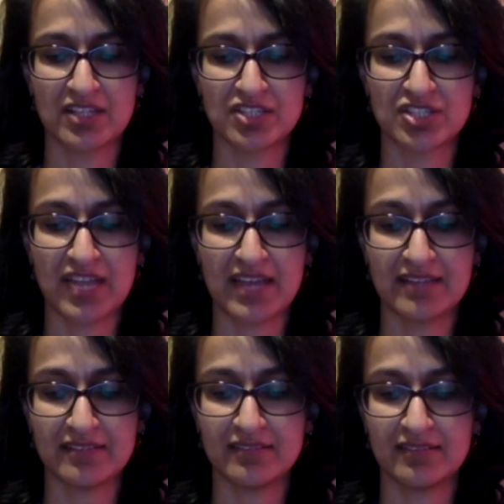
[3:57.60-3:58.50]

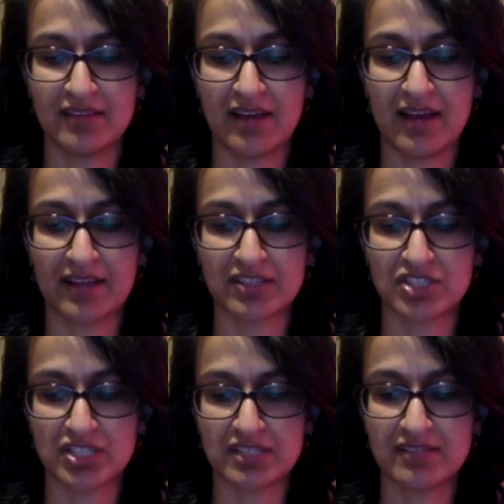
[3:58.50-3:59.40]
Chan Pak
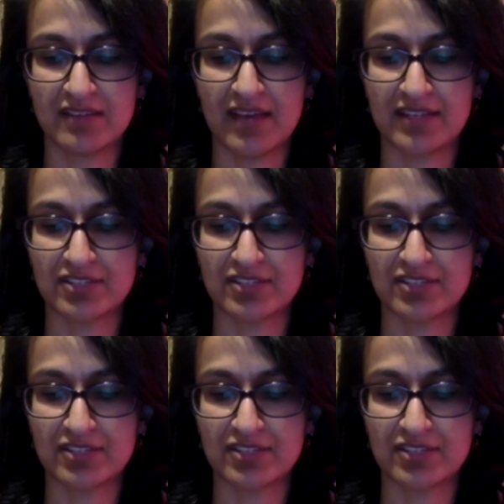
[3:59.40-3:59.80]
Chi and his